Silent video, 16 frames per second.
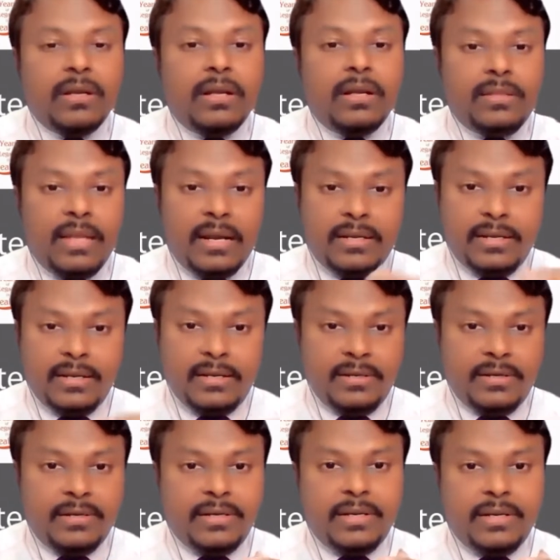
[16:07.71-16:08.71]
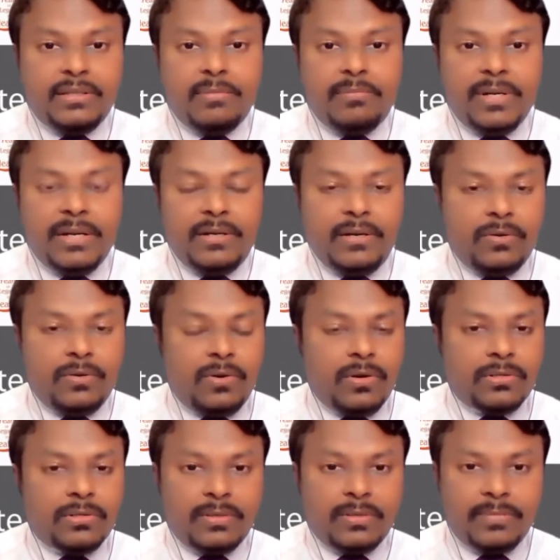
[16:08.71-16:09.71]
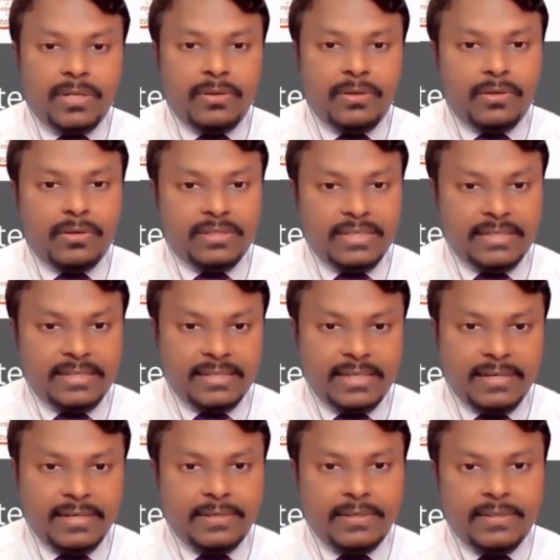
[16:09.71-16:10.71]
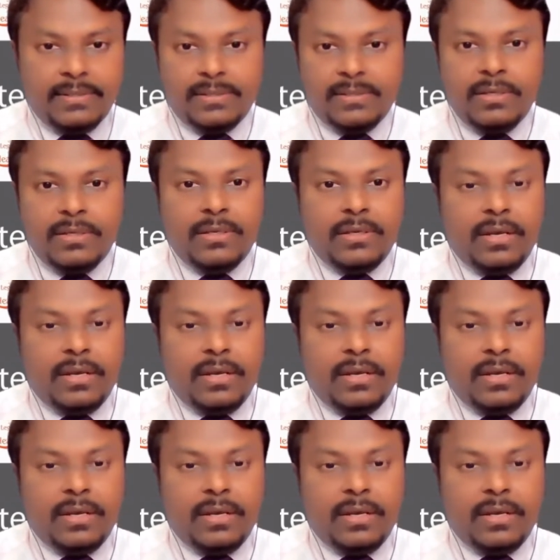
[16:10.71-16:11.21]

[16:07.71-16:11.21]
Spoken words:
and that can irritate the bladder and cause something called cystitis.